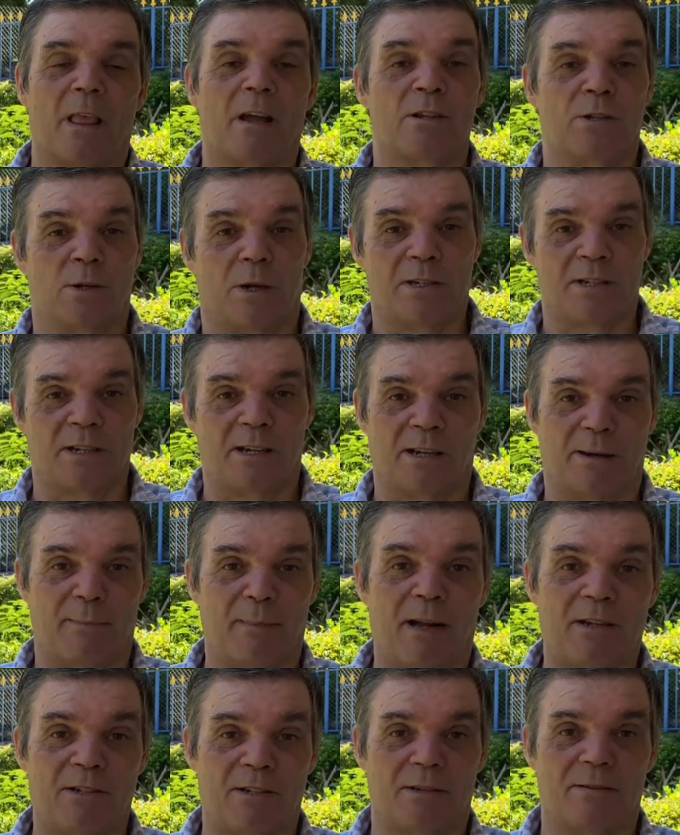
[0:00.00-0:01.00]
So as you can
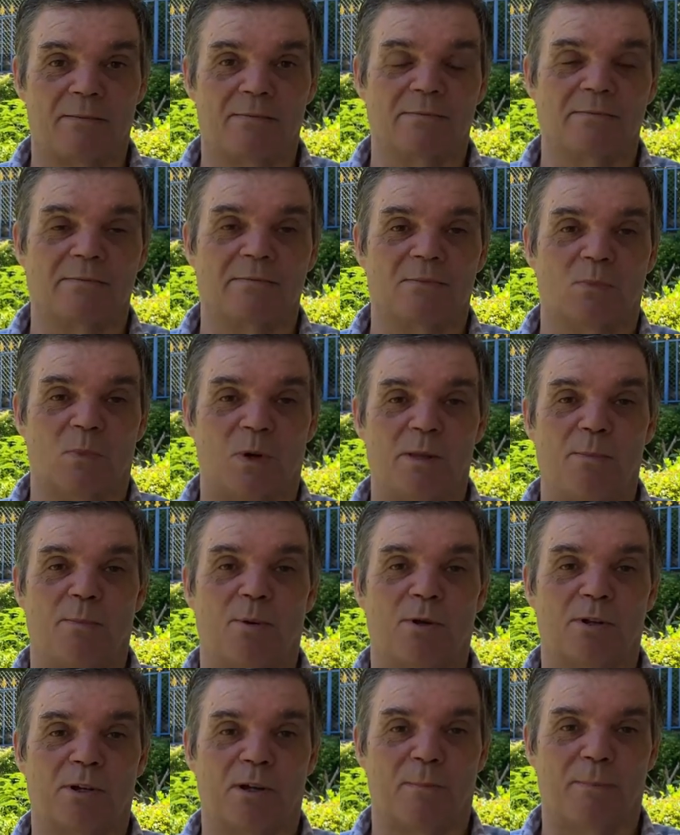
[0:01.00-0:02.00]
imagine, when they
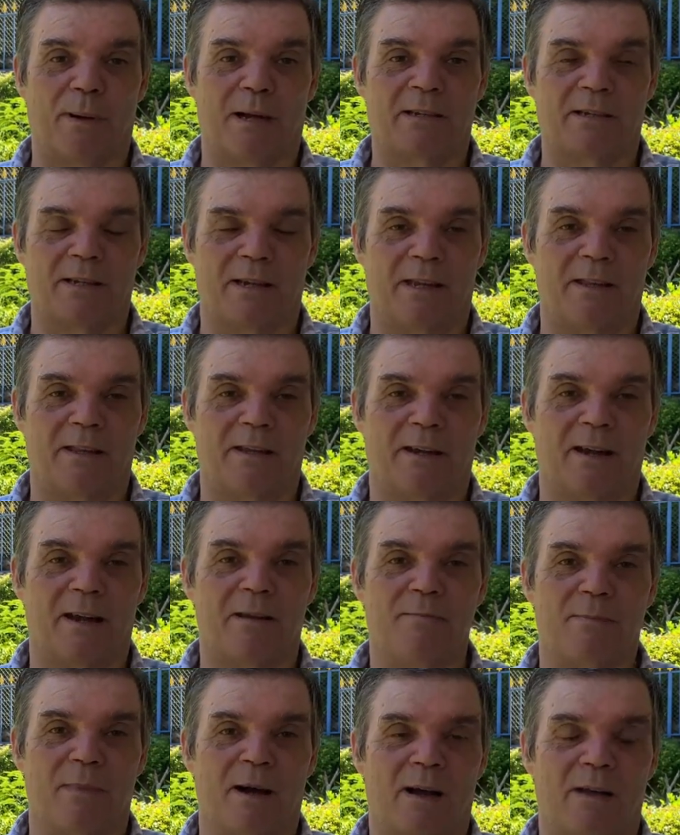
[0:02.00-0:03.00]
both got back together
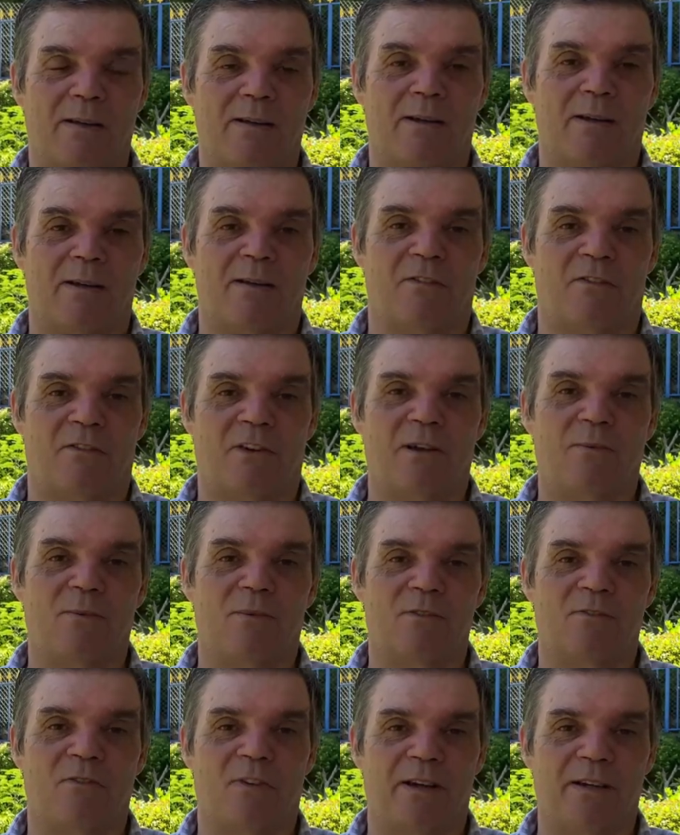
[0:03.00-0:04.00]
again, my friend
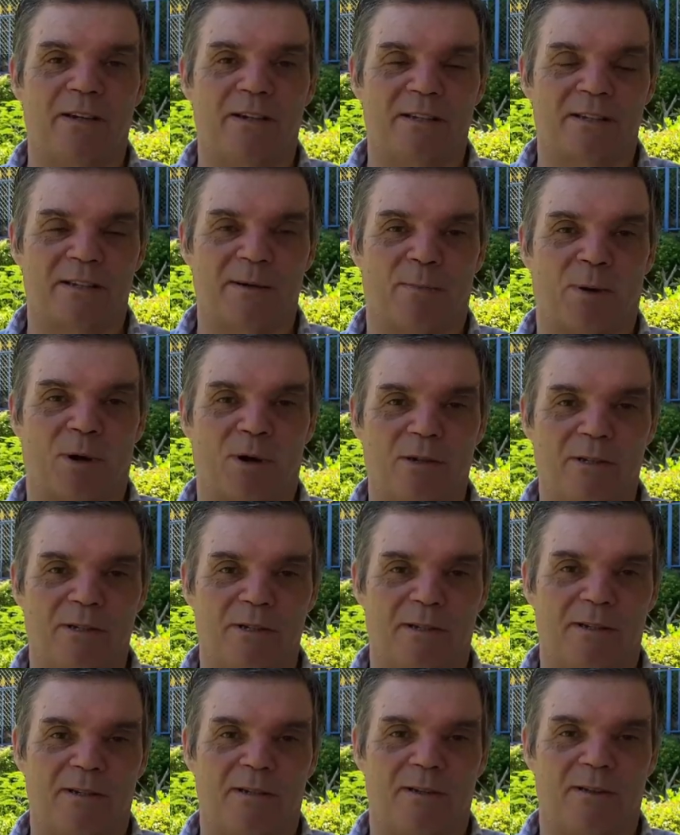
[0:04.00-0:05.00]
was very
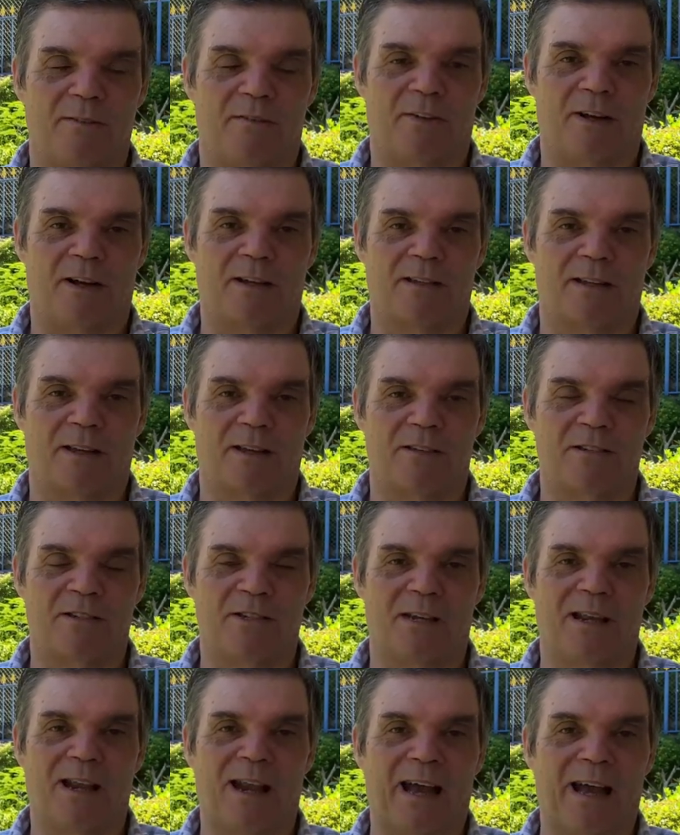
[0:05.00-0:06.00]
disappointed the fact that
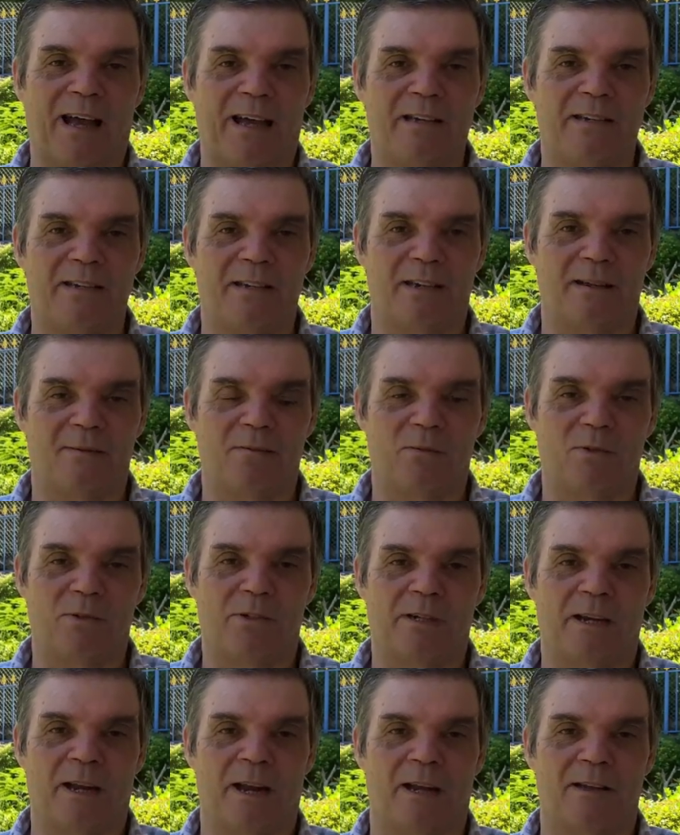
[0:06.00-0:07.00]
she'd lied to him with
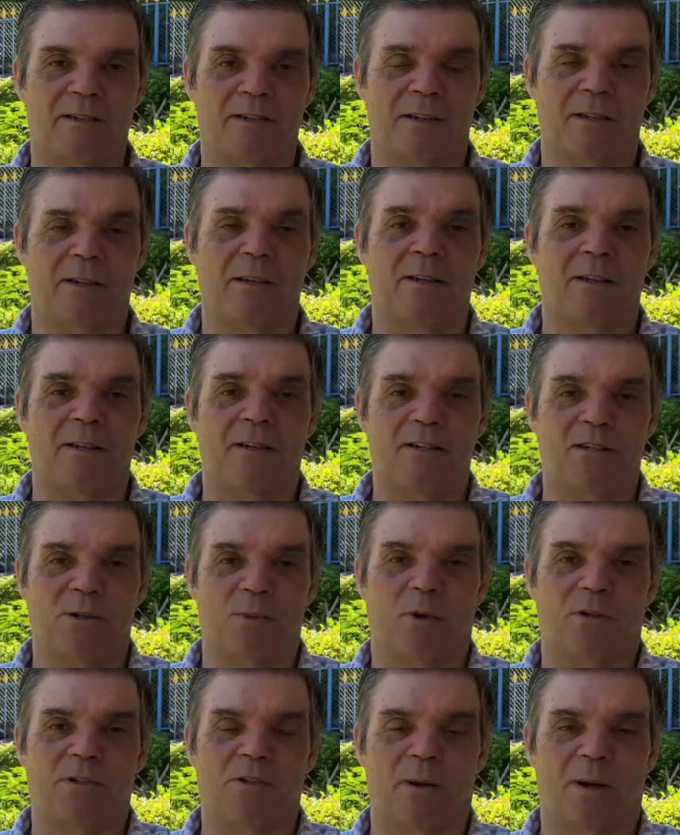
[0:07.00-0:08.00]
regard to she
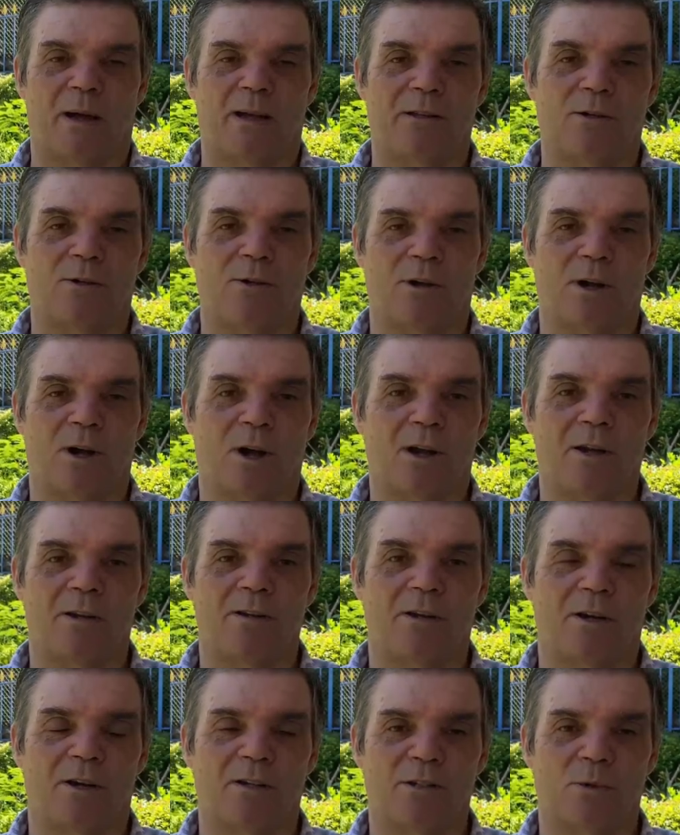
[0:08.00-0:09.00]
wanted to either go to
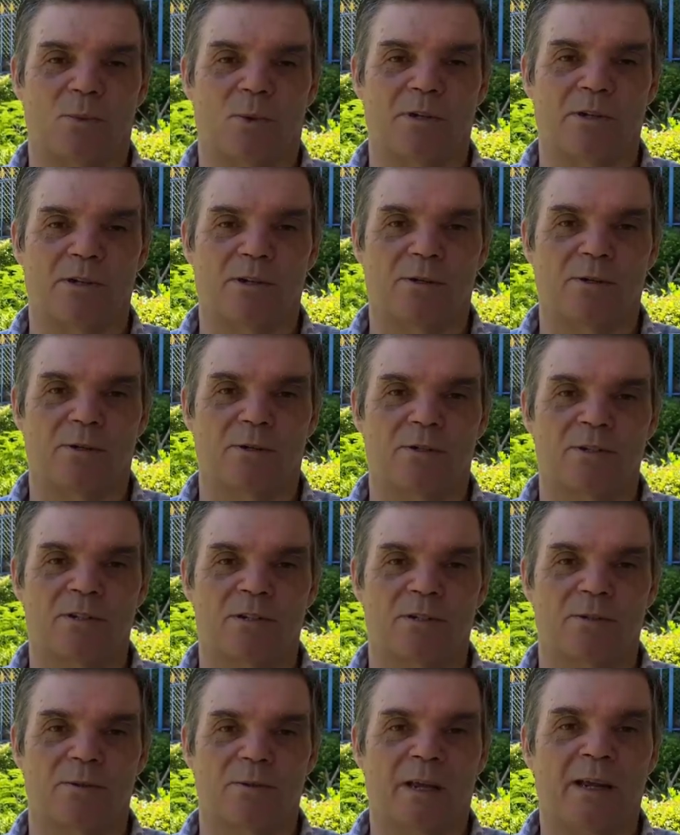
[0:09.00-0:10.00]
Holland or she wanted to go
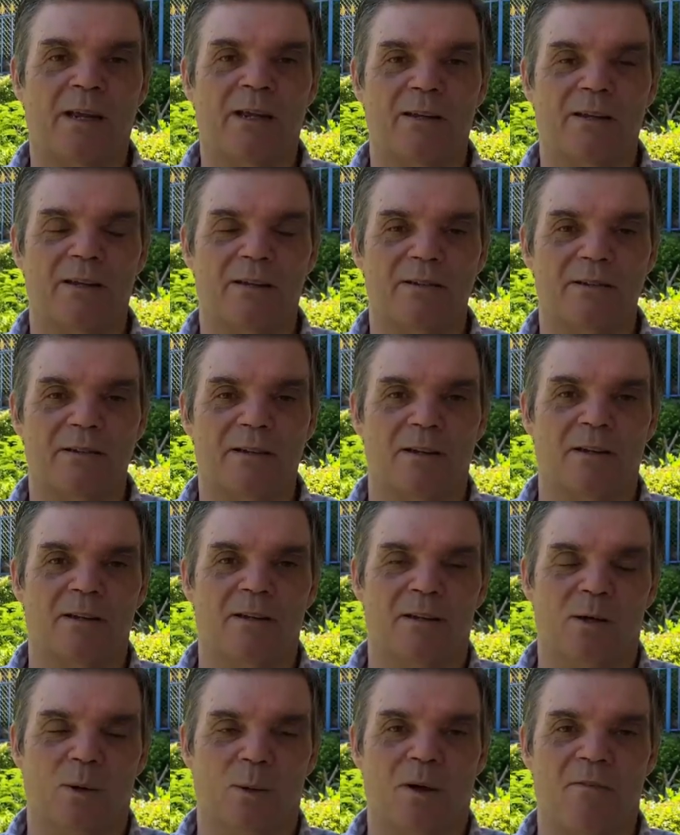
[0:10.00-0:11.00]
to England.
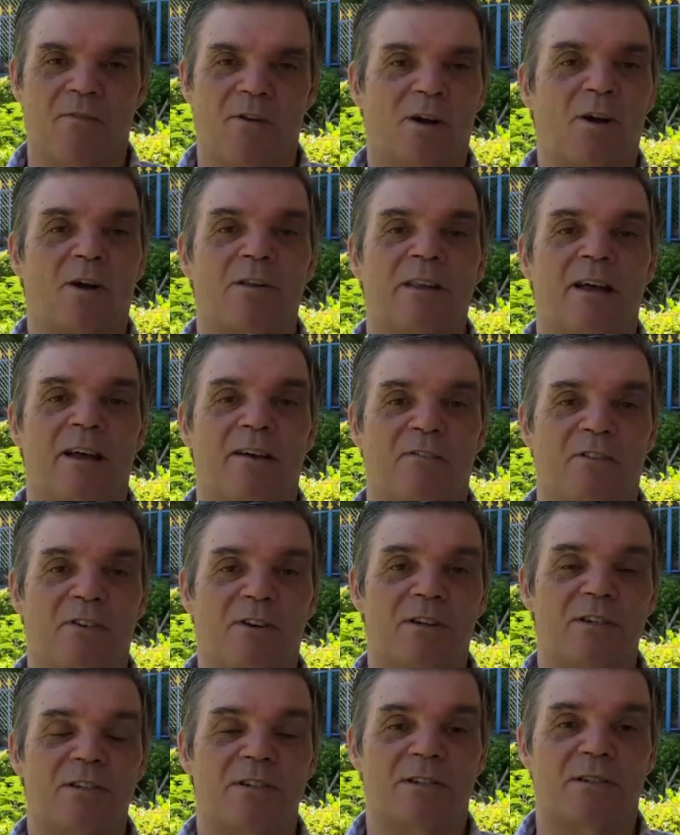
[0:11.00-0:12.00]
Whoever got there
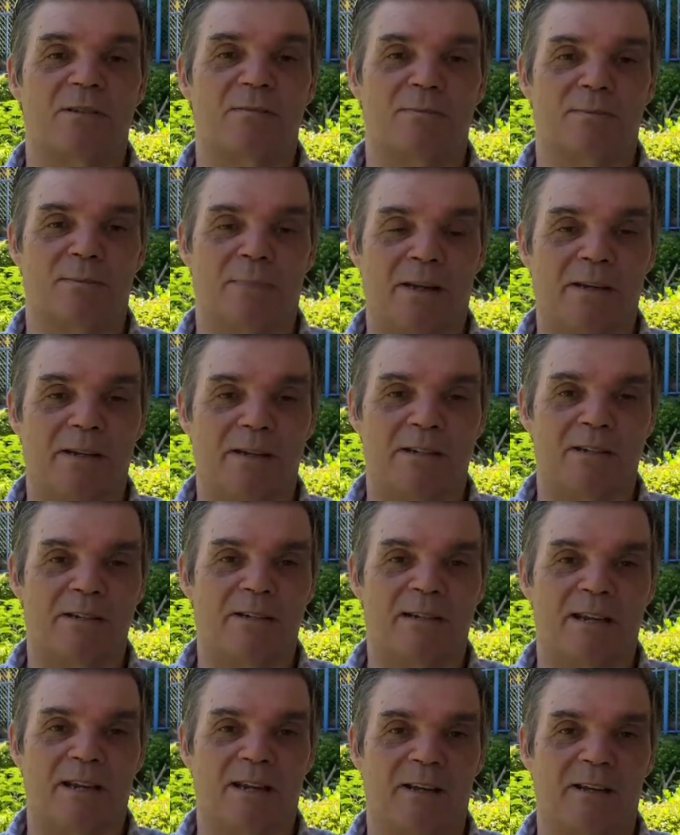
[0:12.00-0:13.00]
first managed to
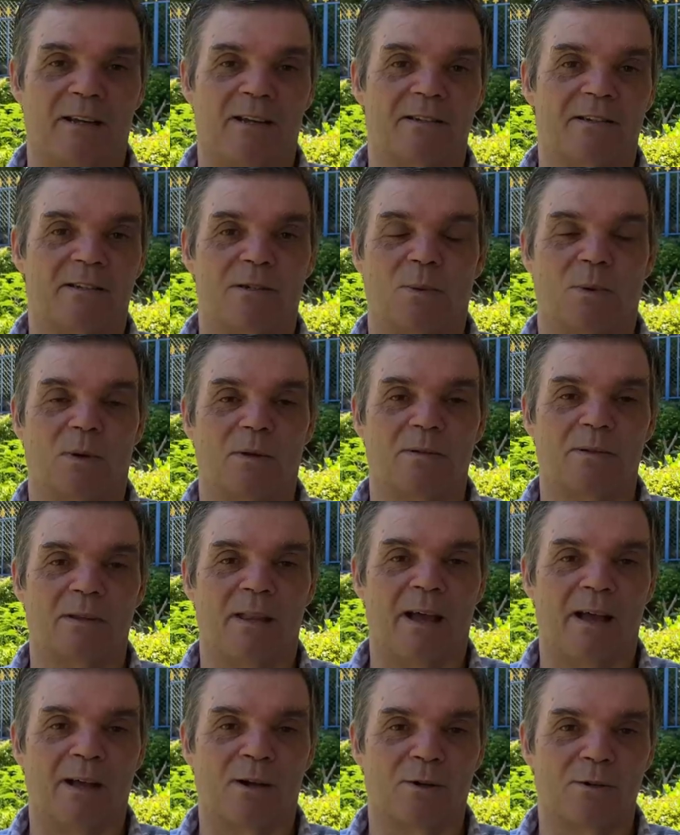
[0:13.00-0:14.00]
take her to
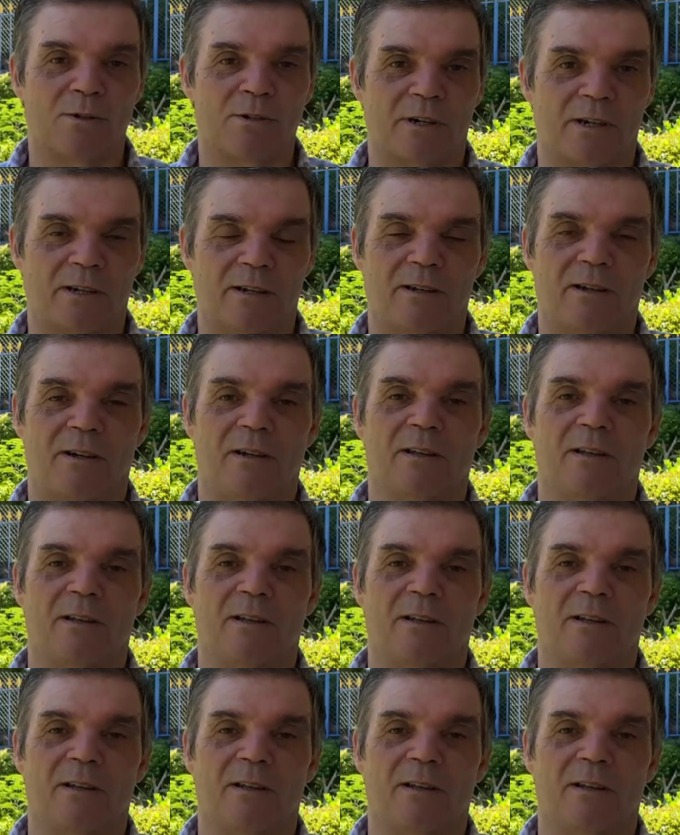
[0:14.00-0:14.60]
their country.